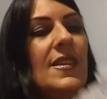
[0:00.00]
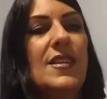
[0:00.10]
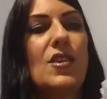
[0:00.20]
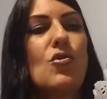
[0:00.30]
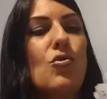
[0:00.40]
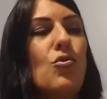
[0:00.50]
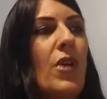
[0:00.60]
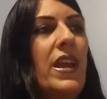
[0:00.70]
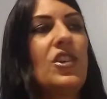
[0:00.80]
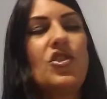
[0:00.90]
is in
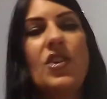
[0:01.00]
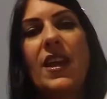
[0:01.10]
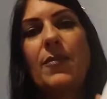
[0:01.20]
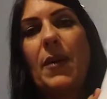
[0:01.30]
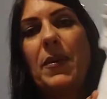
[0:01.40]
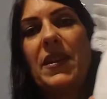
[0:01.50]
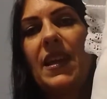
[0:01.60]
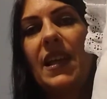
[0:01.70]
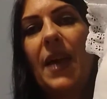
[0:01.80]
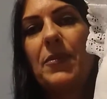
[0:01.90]
great shape. I mean, they
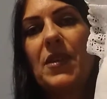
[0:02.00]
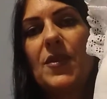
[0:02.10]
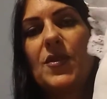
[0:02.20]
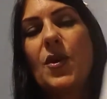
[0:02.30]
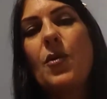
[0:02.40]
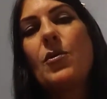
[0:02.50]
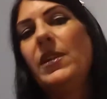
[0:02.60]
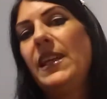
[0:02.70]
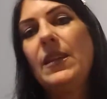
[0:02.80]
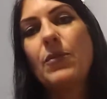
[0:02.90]
kept it so
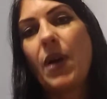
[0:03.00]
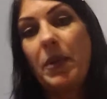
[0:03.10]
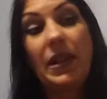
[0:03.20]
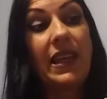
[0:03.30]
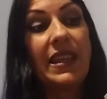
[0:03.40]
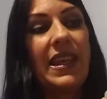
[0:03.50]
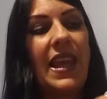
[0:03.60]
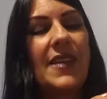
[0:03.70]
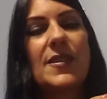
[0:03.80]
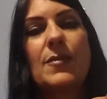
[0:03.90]
clean, probably like in a
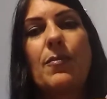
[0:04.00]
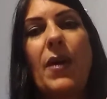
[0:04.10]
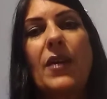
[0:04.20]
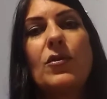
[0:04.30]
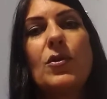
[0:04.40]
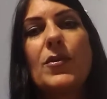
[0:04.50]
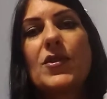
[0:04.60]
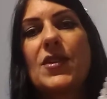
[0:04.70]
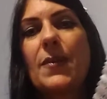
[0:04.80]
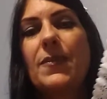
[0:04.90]
guest bedroom or
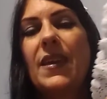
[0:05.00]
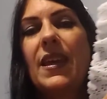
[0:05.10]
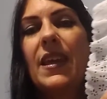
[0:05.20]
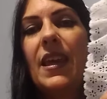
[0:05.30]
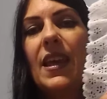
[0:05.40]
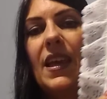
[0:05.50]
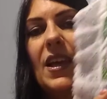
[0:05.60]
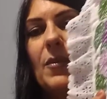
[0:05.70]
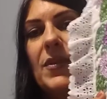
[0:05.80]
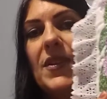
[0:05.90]
something.
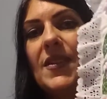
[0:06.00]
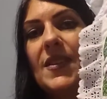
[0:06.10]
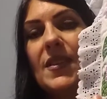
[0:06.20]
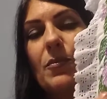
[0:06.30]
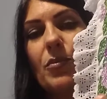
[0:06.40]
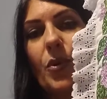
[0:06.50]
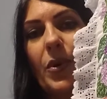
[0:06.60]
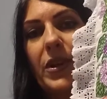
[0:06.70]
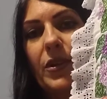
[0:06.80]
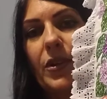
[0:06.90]
But this is
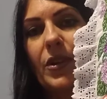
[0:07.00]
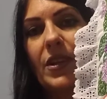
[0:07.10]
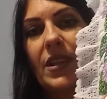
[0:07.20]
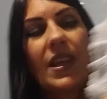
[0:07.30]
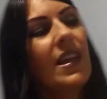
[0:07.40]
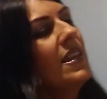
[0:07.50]
embroidered, and